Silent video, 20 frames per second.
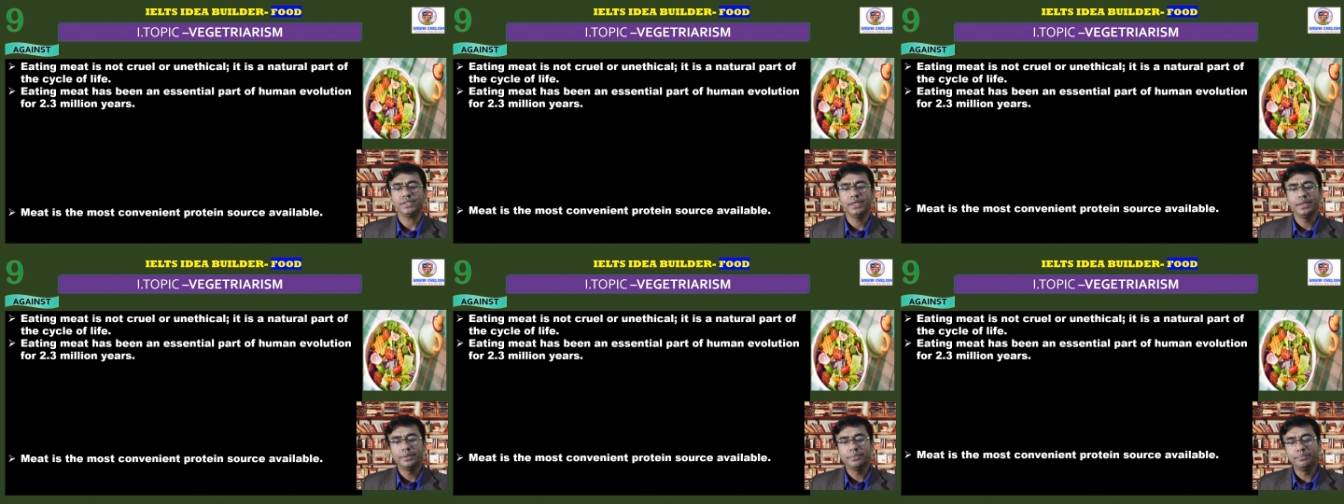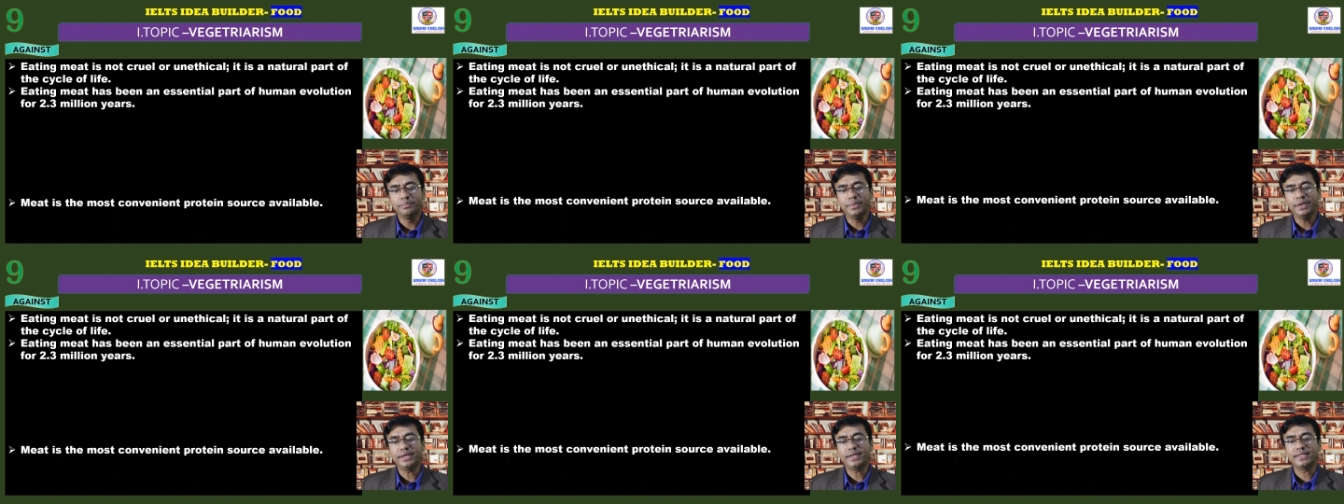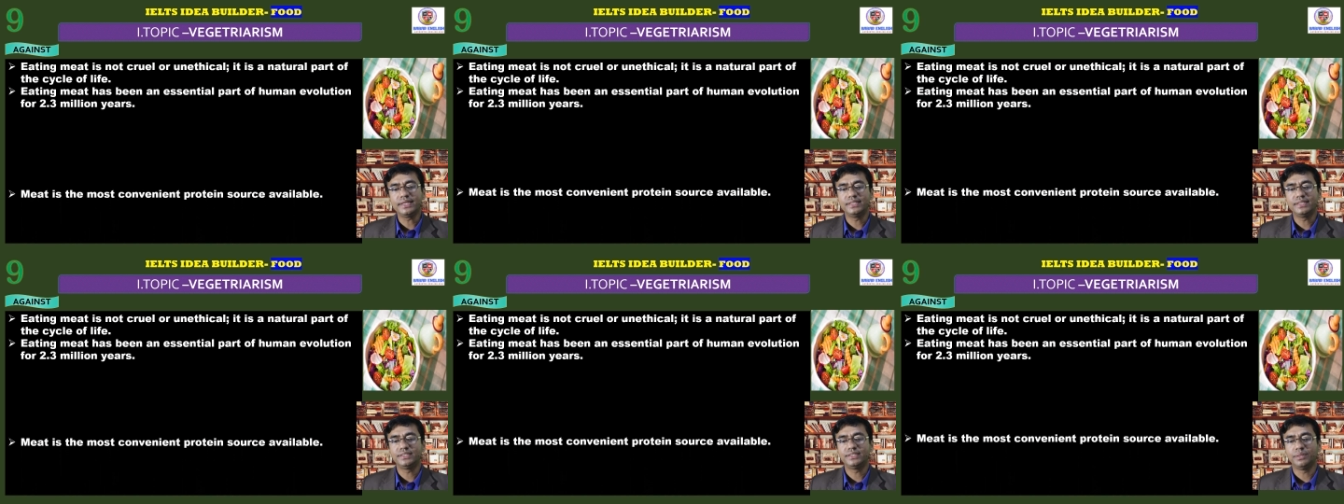Meat is
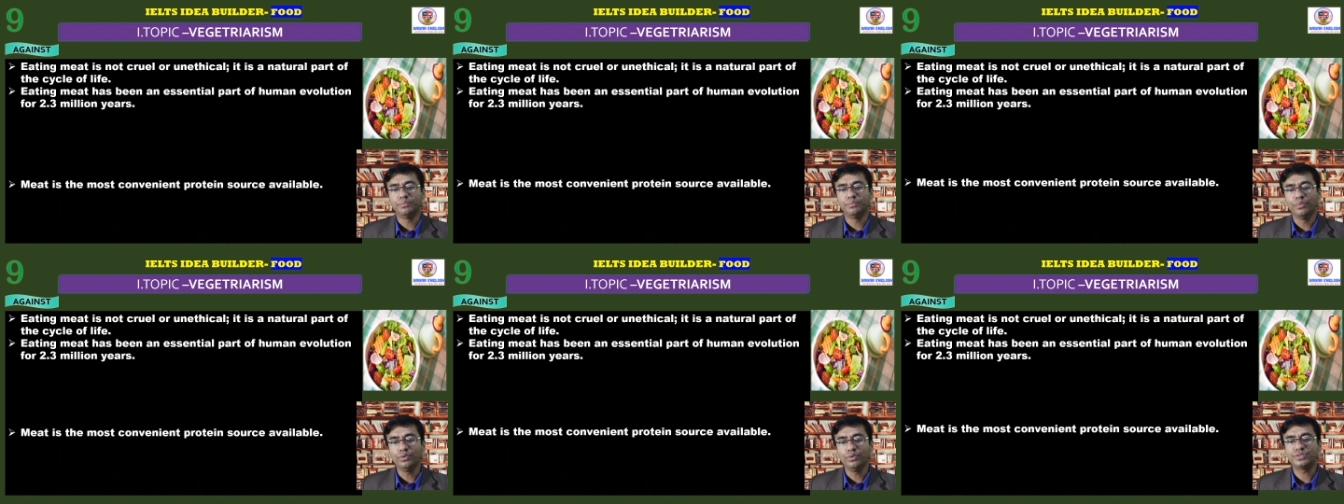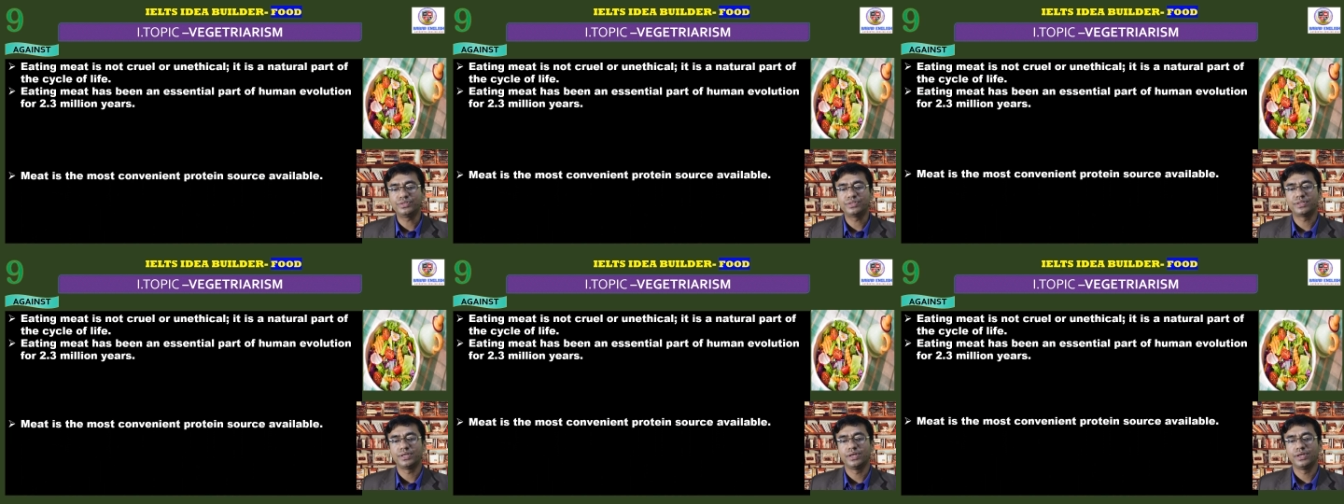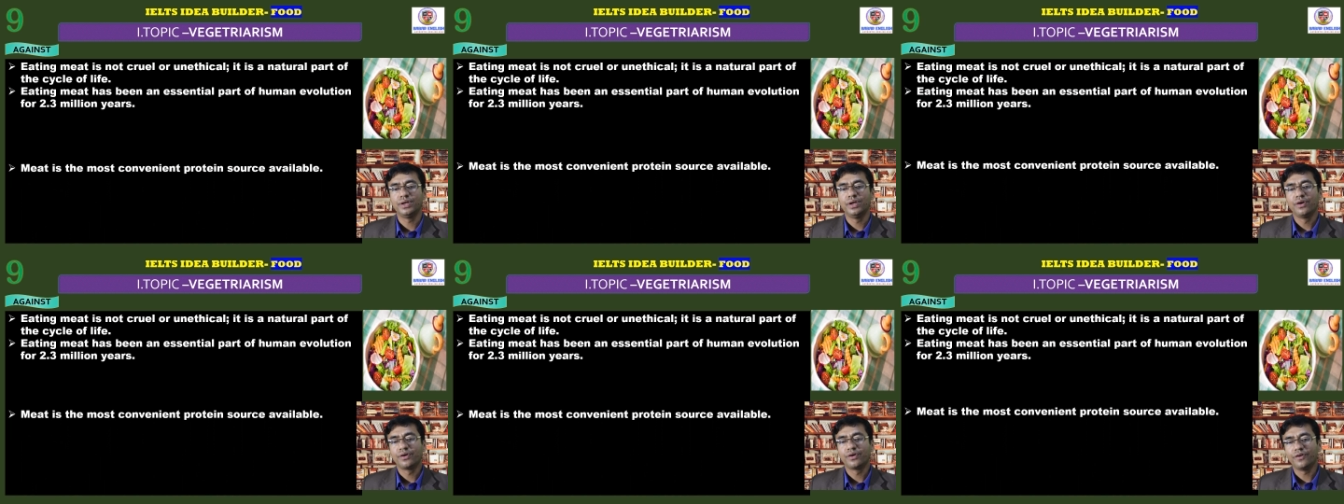the most
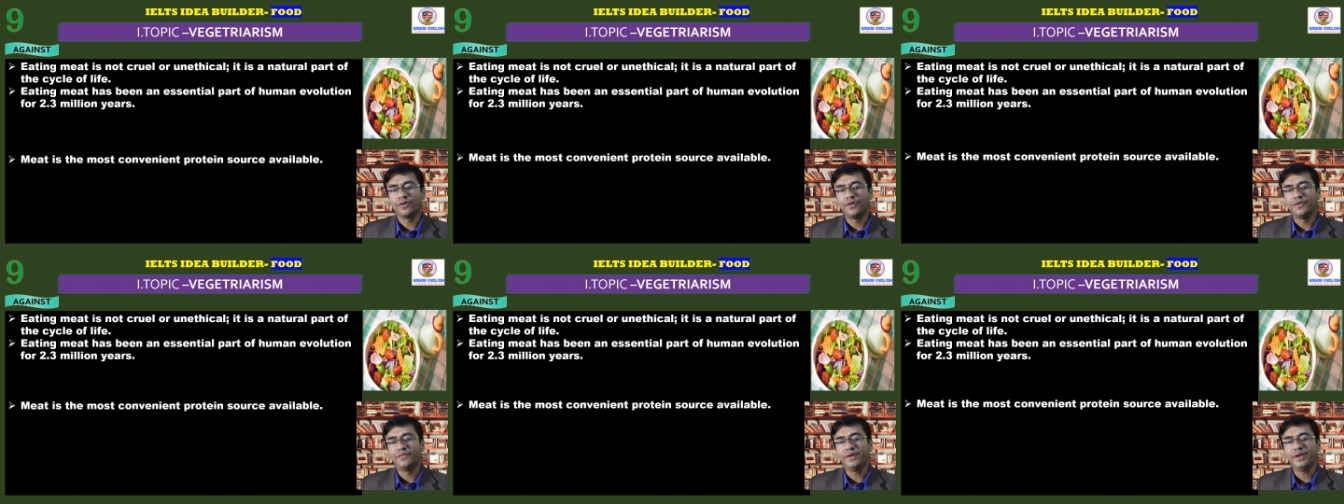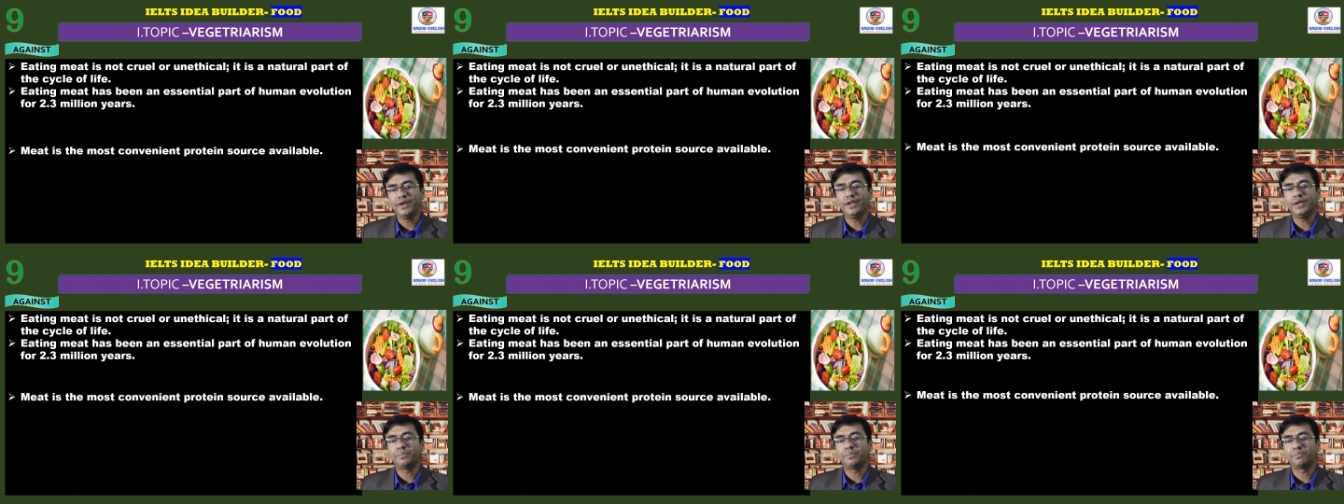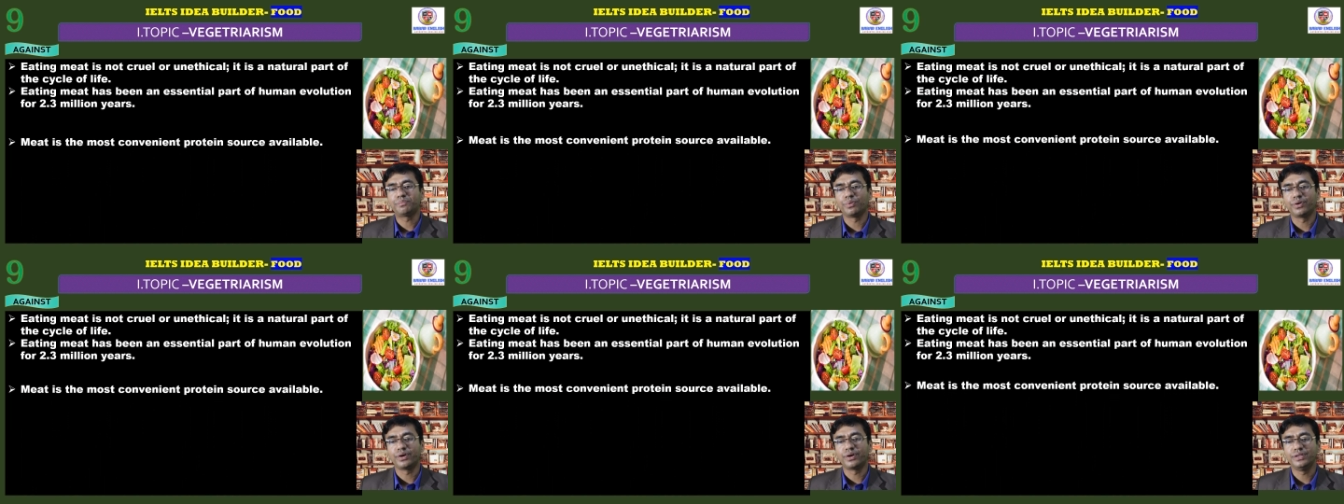convenient
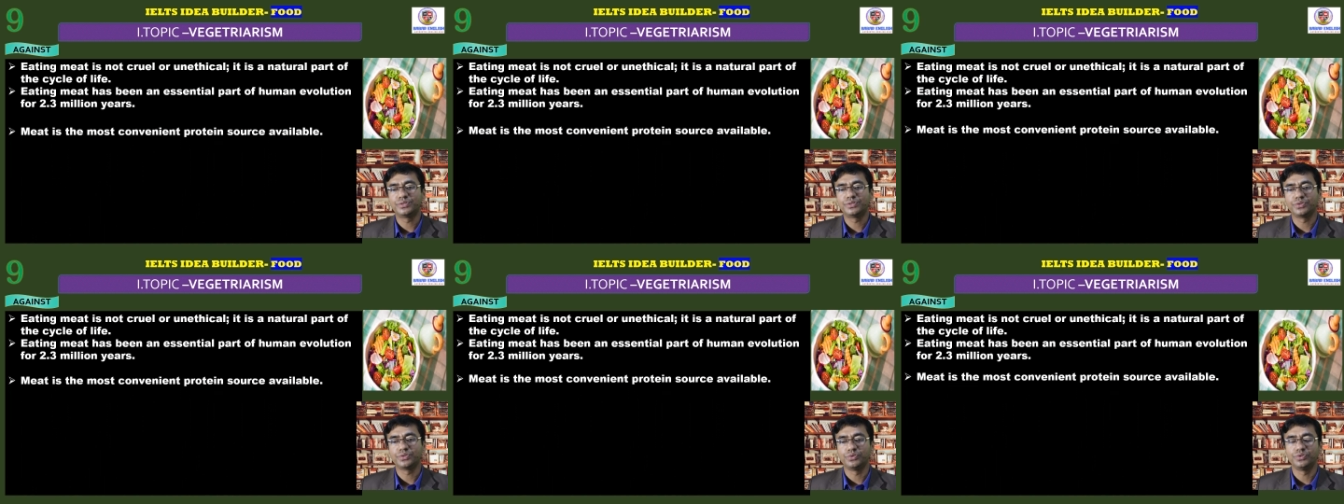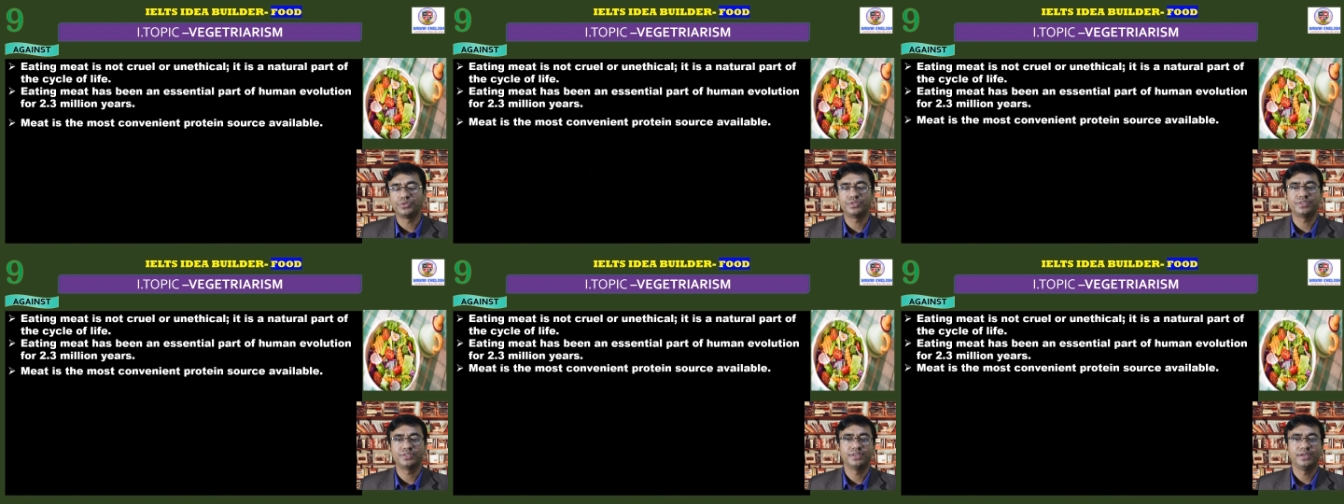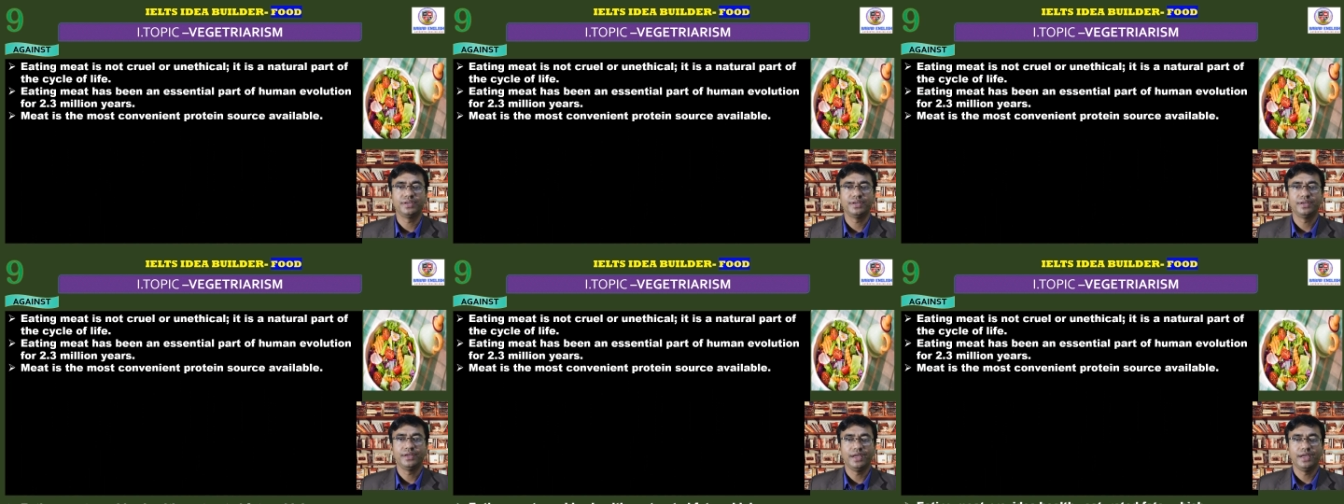protein source
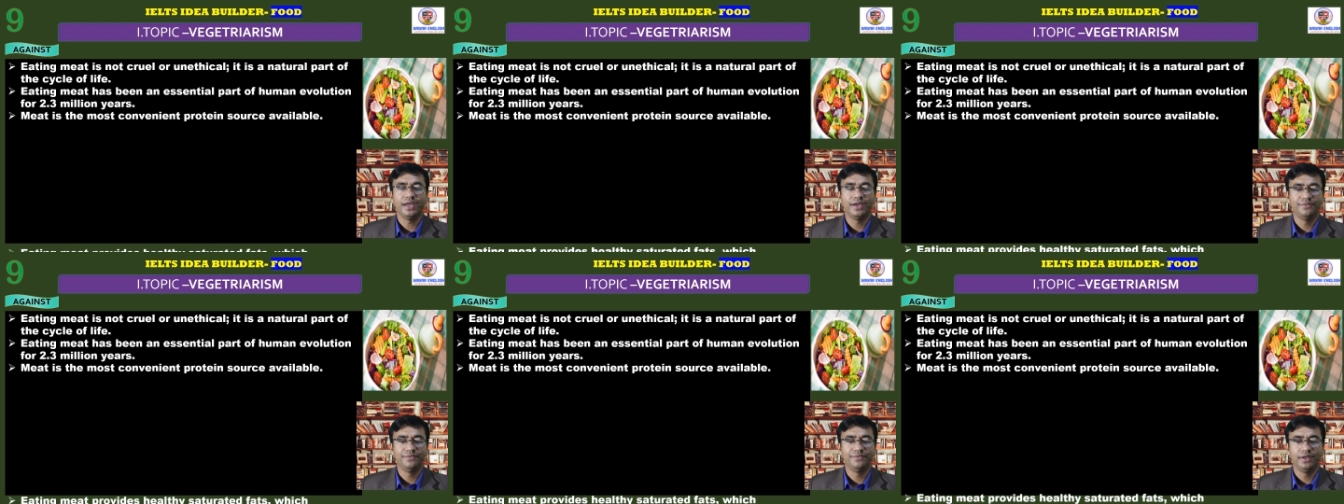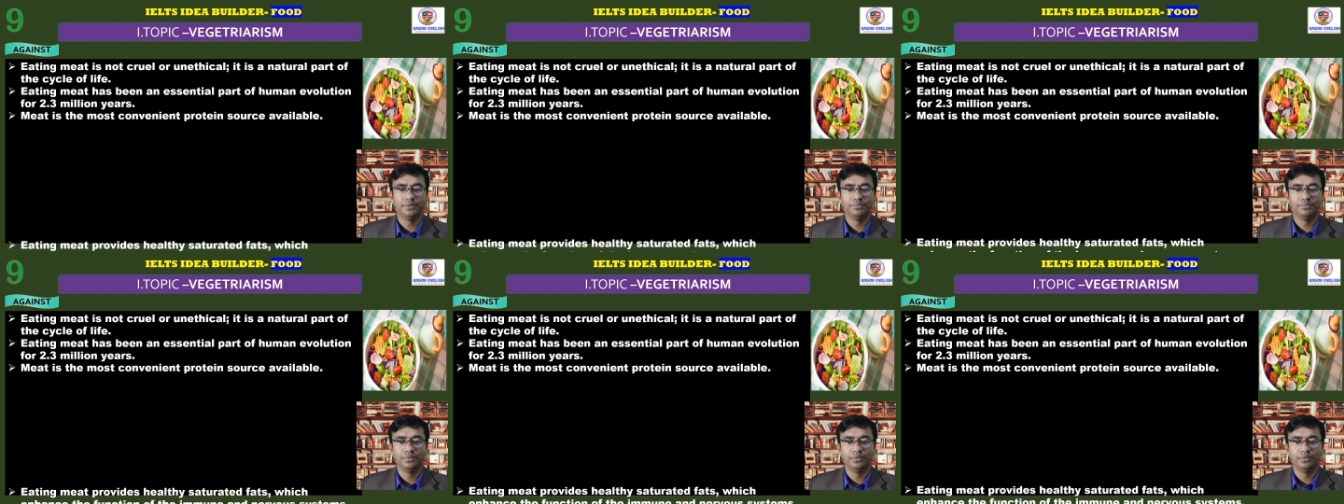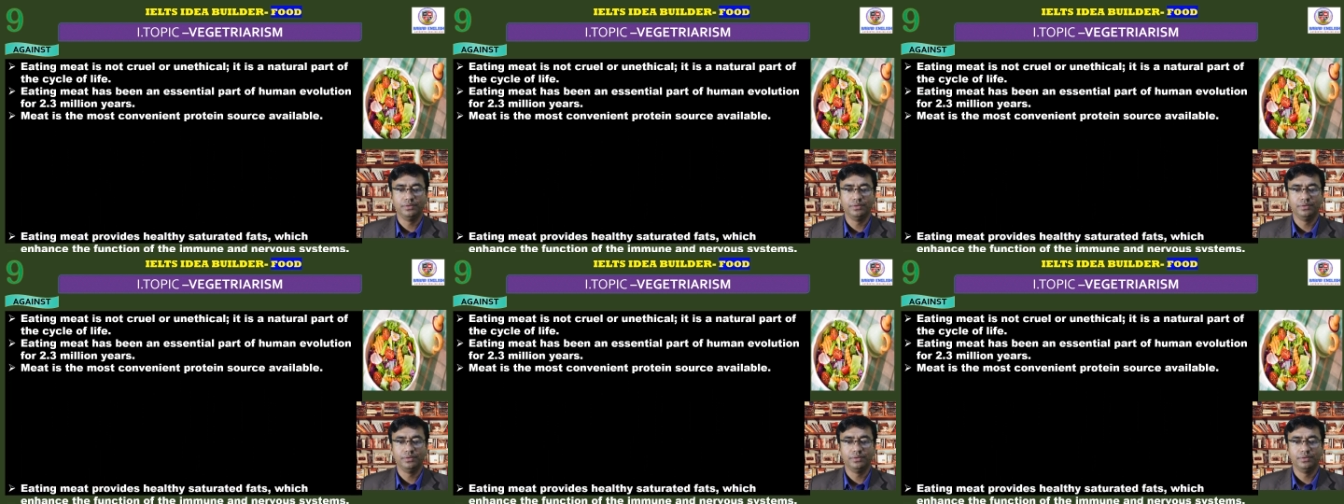available.